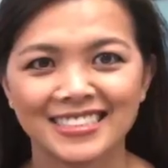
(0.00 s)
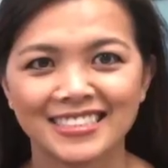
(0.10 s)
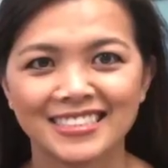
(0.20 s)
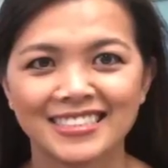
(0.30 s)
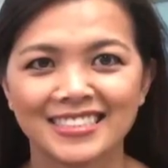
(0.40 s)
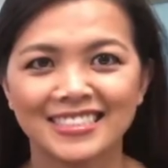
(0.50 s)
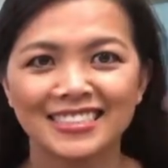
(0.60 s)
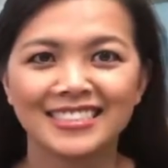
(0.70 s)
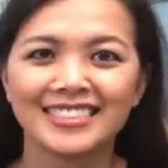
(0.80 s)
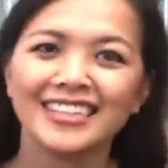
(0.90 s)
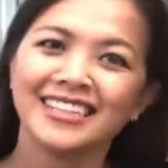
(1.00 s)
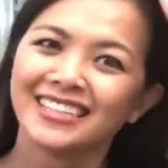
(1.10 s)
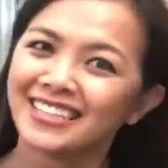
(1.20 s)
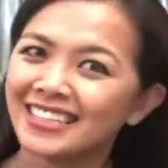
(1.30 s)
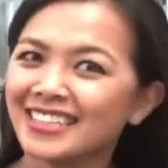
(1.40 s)

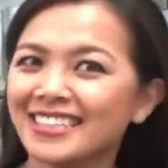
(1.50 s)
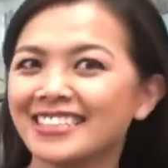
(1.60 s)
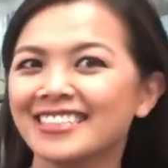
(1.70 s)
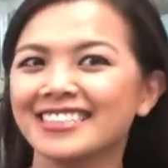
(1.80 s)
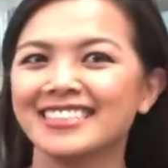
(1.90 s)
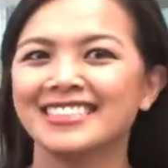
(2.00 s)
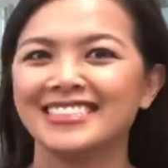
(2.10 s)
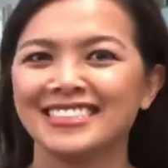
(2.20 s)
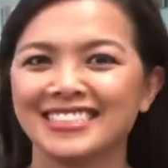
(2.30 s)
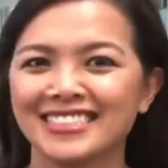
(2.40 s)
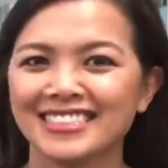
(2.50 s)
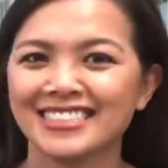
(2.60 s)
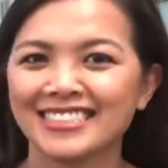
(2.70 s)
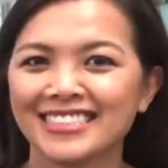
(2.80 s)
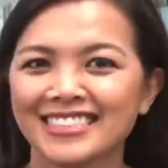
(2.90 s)

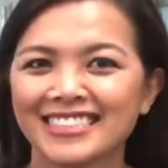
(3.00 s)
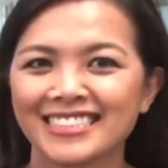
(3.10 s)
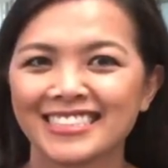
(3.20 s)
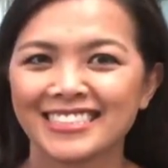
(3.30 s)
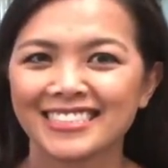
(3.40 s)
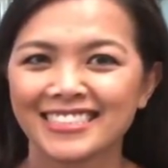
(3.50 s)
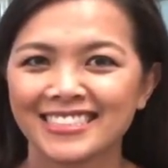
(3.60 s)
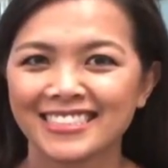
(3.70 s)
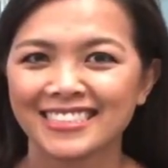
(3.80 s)
(not speaking)